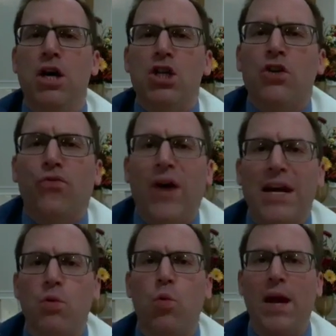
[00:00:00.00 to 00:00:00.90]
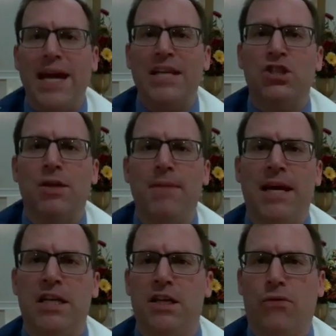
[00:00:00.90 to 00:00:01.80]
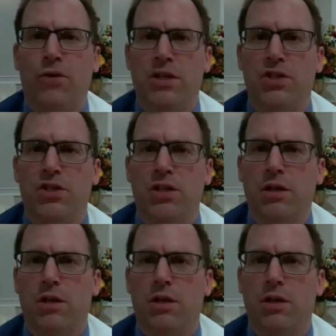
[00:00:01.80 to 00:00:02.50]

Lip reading: to find ways to make a difference,